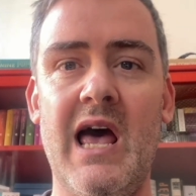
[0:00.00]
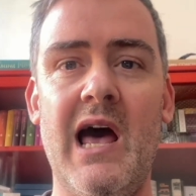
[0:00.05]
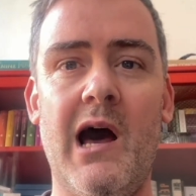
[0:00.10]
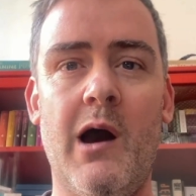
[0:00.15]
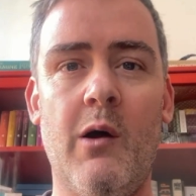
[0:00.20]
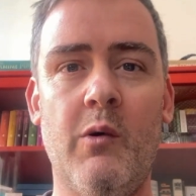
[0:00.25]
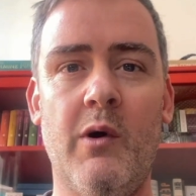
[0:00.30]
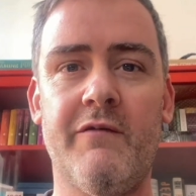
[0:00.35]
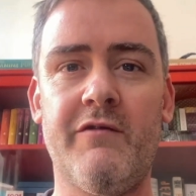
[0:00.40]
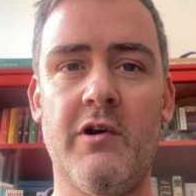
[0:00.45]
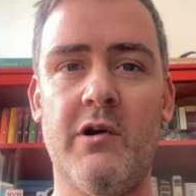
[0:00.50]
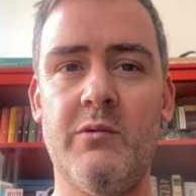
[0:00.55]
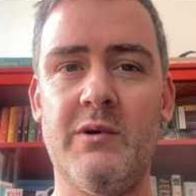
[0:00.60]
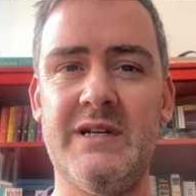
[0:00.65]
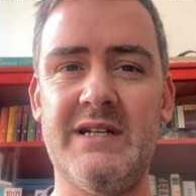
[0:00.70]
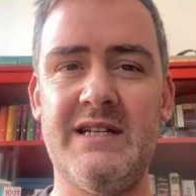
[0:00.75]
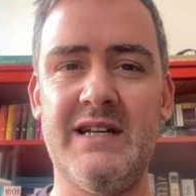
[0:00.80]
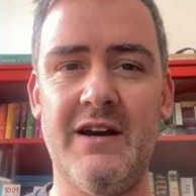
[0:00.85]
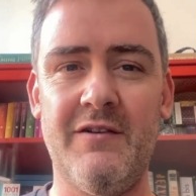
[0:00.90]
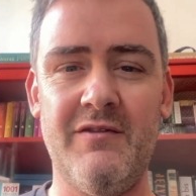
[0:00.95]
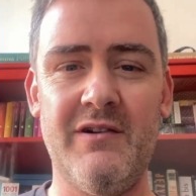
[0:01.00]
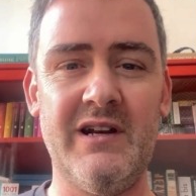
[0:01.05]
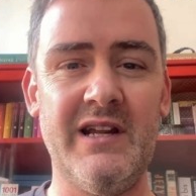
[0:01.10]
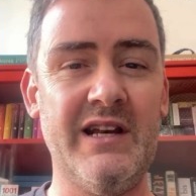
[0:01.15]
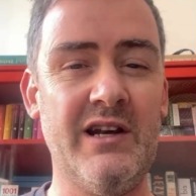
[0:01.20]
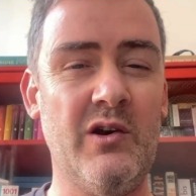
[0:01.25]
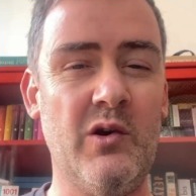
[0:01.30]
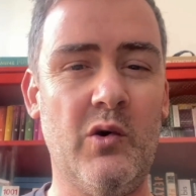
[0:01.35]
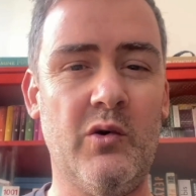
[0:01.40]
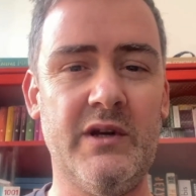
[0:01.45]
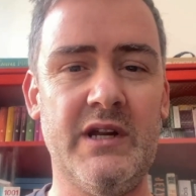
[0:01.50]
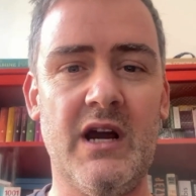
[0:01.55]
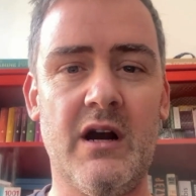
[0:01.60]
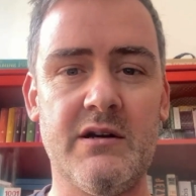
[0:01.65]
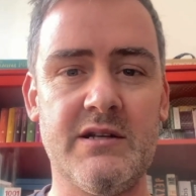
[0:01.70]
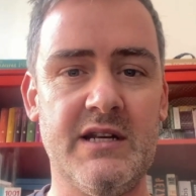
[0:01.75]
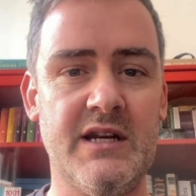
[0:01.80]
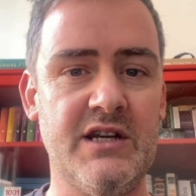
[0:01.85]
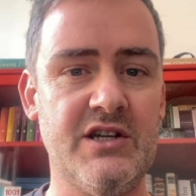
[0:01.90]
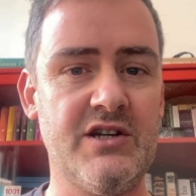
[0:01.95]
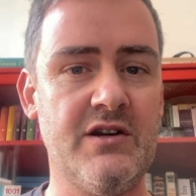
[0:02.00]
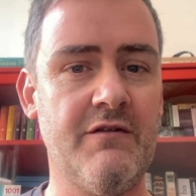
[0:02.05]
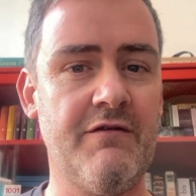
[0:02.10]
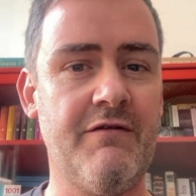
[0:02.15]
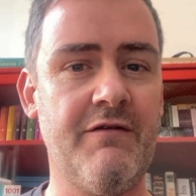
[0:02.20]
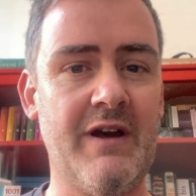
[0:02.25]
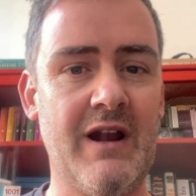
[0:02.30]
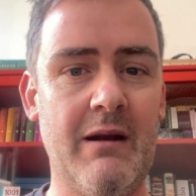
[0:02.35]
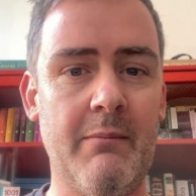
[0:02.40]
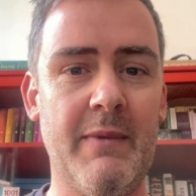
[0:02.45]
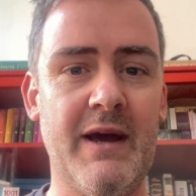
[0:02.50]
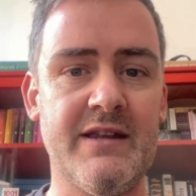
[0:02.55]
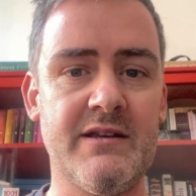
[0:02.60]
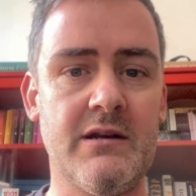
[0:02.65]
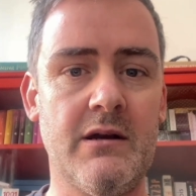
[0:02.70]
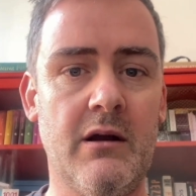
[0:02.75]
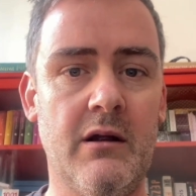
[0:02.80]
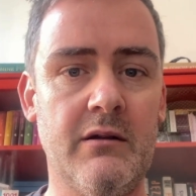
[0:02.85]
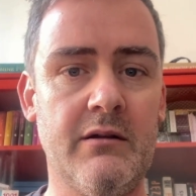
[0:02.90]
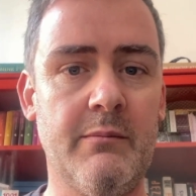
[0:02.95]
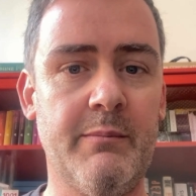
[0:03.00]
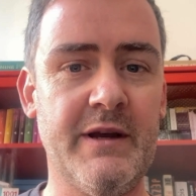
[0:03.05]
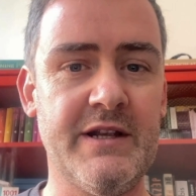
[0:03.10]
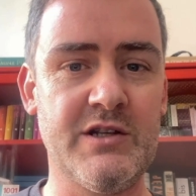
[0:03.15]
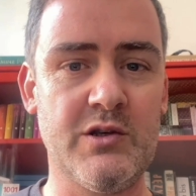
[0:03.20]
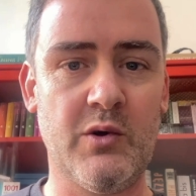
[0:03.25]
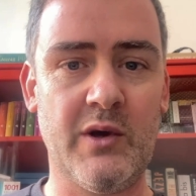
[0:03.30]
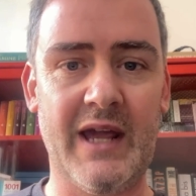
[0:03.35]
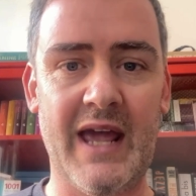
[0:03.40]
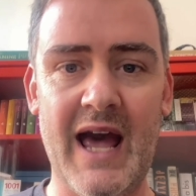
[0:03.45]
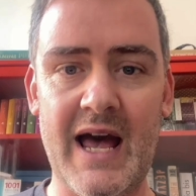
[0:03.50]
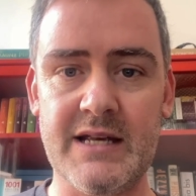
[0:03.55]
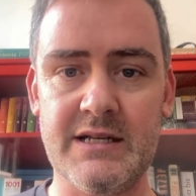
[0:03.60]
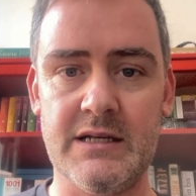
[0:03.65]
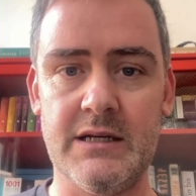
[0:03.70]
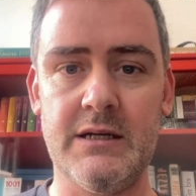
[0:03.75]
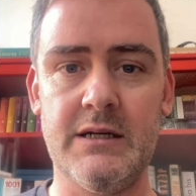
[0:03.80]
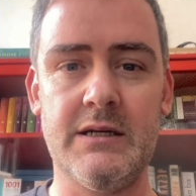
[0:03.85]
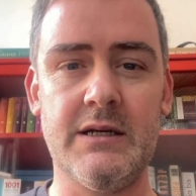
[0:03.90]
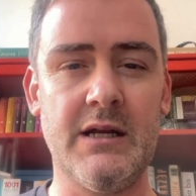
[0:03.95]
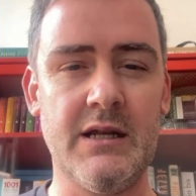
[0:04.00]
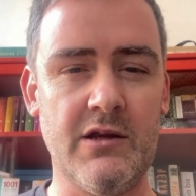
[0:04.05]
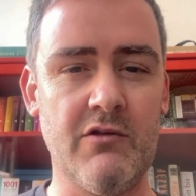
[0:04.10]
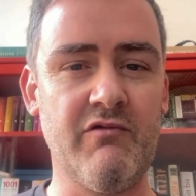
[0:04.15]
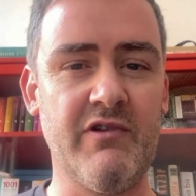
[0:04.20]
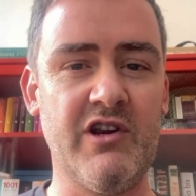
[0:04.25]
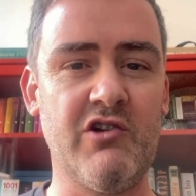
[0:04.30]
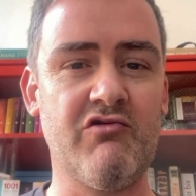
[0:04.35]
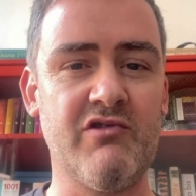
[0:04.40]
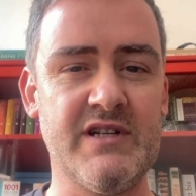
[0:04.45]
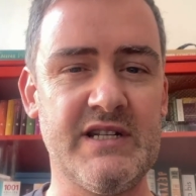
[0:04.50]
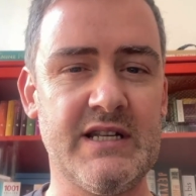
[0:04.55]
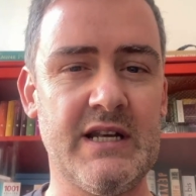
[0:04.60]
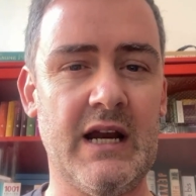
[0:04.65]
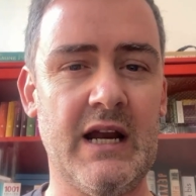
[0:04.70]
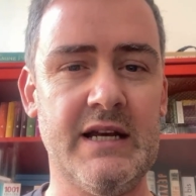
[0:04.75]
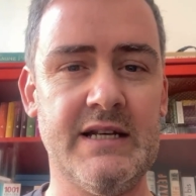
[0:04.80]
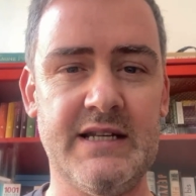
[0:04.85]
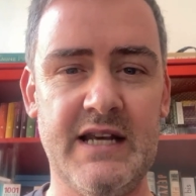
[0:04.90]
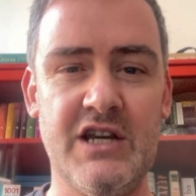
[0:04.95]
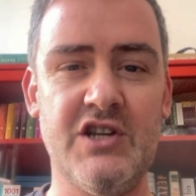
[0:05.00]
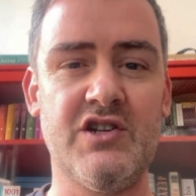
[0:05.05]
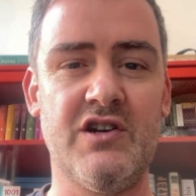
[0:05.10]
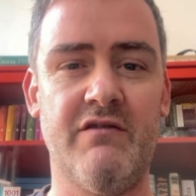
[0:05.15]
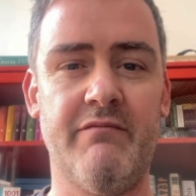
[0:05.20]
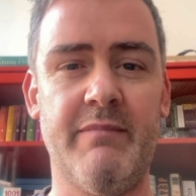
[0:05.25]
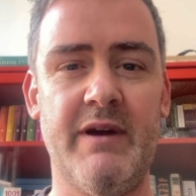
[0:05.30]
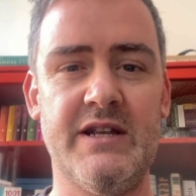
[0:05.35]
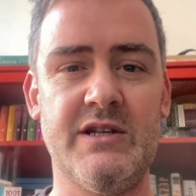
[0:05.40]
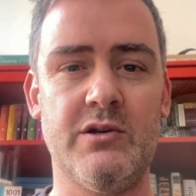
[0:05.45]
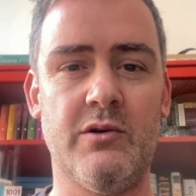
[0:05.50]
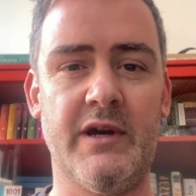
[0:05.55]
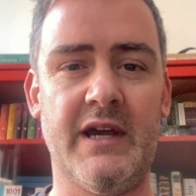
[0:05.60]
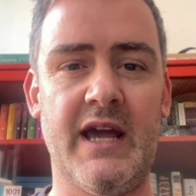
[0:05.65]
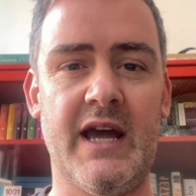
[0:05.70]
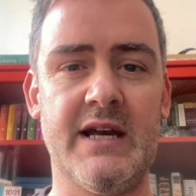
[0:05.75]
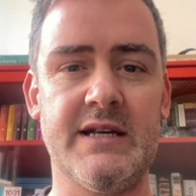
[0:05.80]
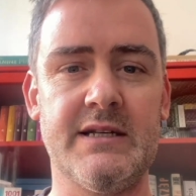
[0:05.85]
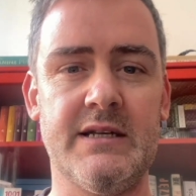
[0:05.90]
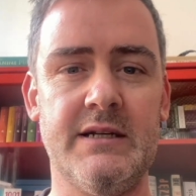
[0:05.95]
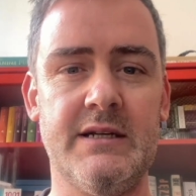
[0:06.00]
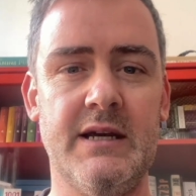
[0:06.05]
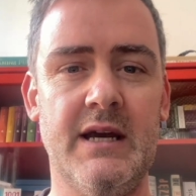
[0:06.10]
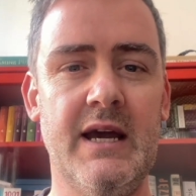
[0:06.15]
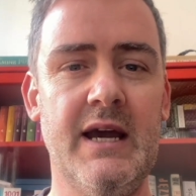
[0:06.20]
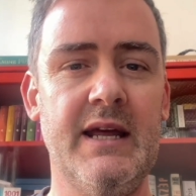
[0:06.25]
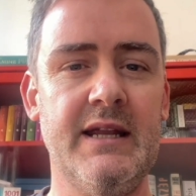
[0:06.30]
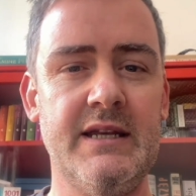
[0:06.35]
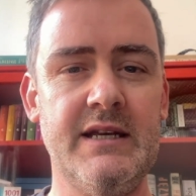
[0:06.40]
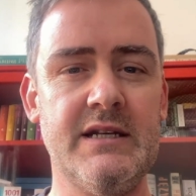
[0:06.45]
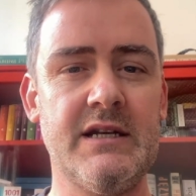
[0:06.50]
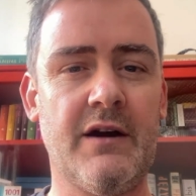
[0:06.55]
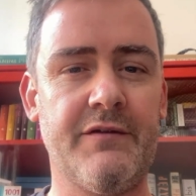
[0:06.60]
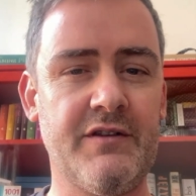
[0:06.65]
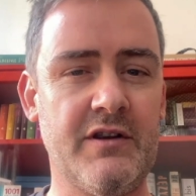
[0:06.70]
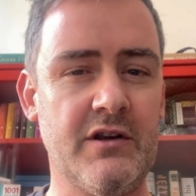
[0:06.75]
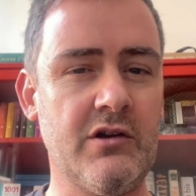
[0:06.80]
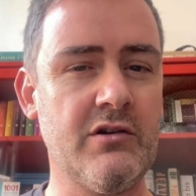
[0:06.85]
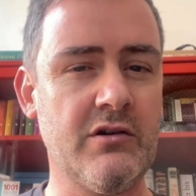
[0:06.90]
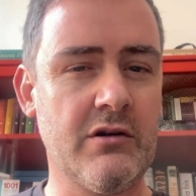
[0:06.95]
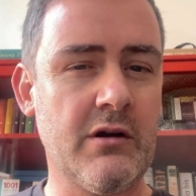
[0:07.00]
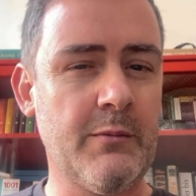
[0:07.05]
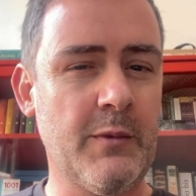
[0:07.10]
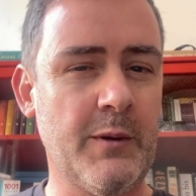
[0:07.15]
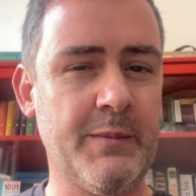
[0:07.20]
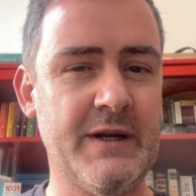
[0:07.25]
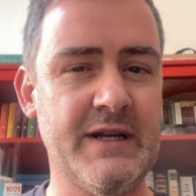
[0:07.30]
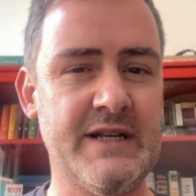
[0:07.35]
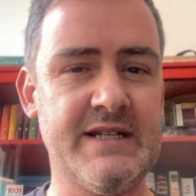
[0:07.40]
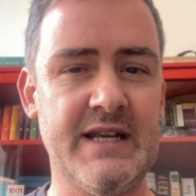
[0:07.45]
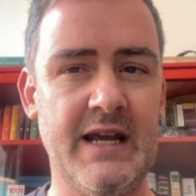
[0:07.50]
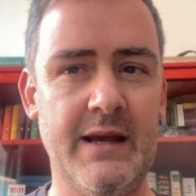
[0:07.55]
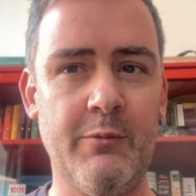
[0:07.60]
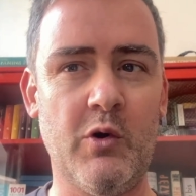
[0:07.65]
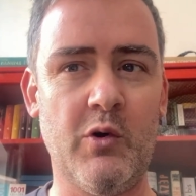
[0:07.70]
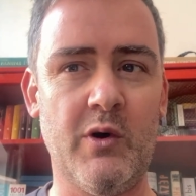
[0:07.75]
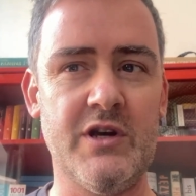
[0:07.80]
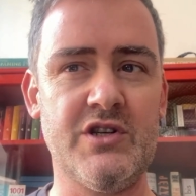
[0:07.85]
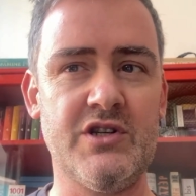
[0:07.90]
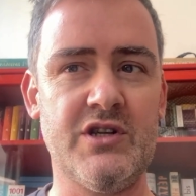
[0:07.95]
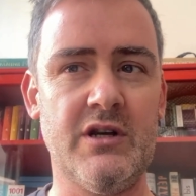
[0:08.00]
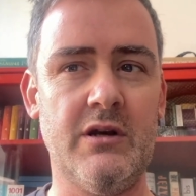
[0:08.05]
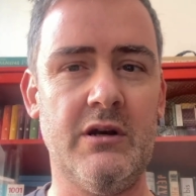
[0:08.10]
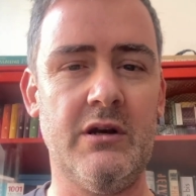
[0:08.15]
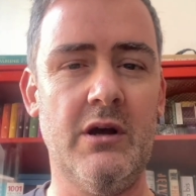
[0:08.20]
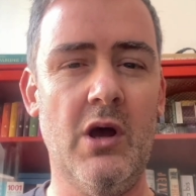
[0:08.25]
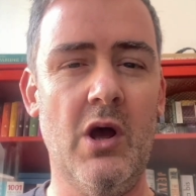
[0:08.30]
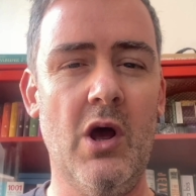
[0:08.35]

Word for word: However, I would definitely know the oxidation of phenylmethanol to benzoic acid and the recrystallization of benzoic acid. These often could come up in the same question.